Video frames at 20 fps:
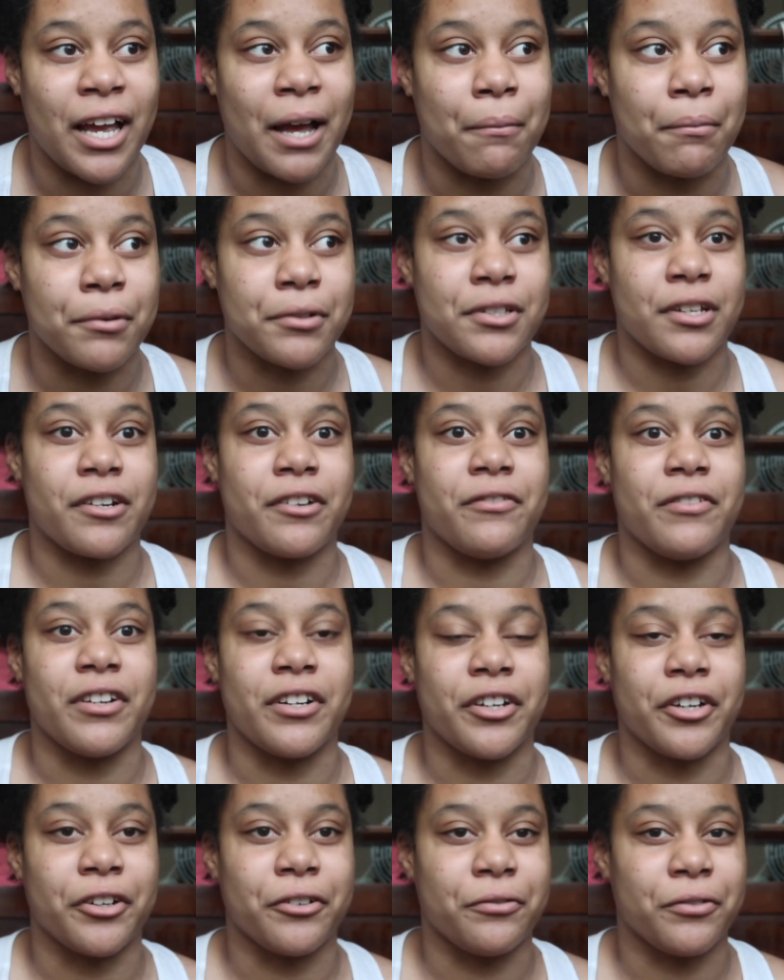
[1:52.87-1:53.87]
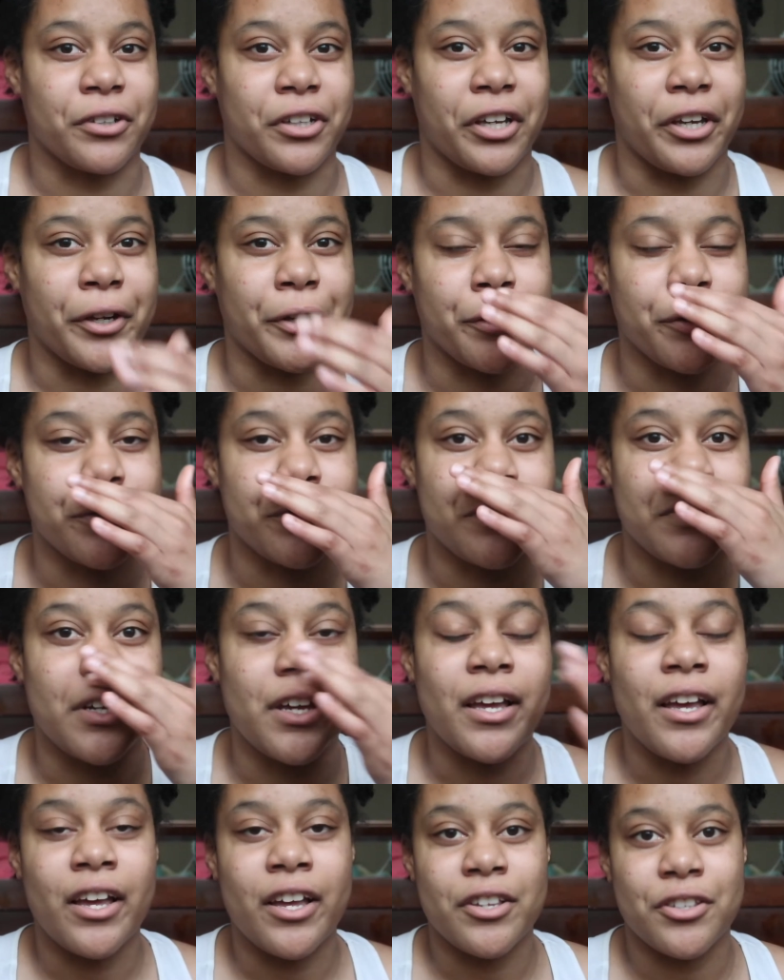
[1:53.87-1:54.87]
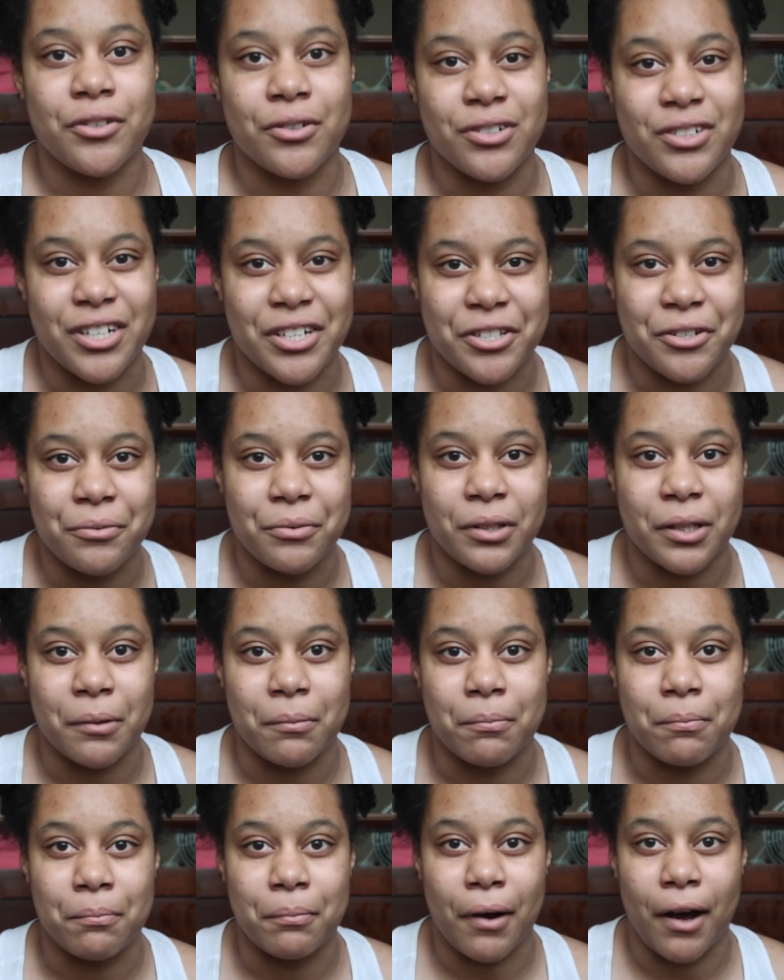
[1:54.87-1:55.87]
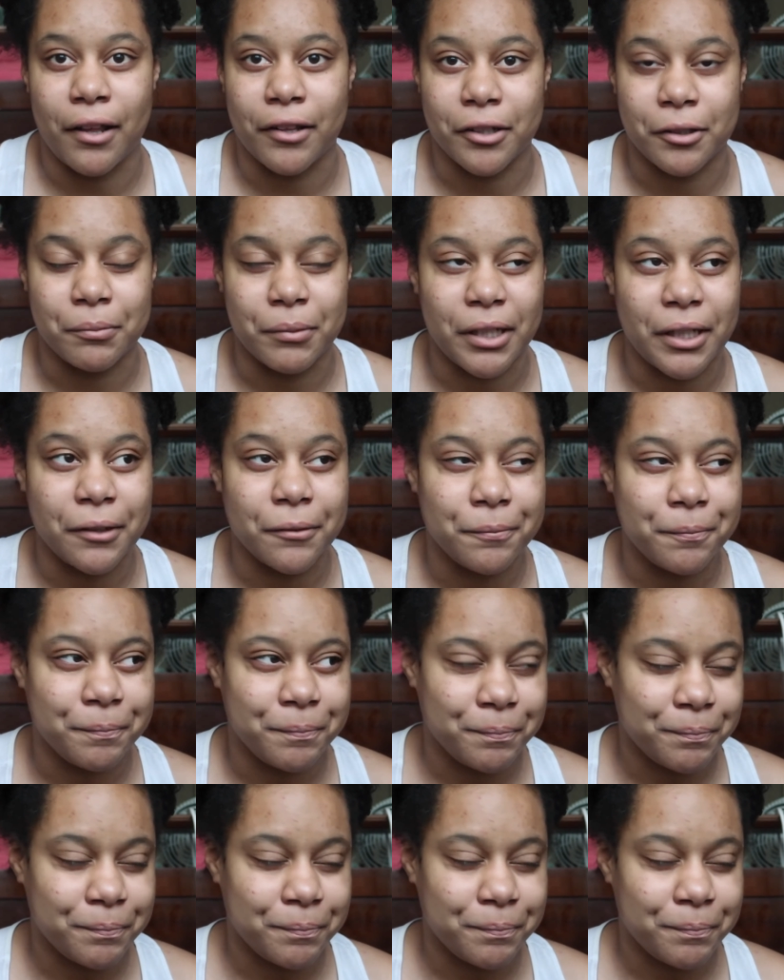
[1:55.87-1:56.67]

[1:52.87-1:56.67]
apple cider vinegar for years, so it doesn't really bother me.